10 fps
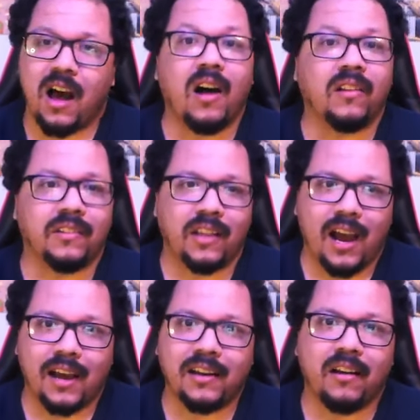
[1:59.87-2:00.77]
a
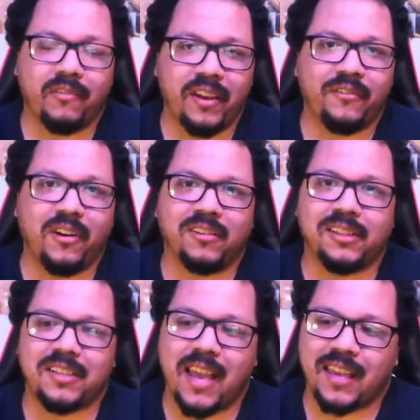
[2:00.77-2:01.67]
lot of info
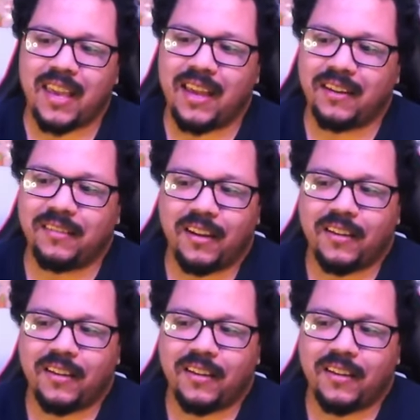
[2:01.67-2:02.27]
to take in,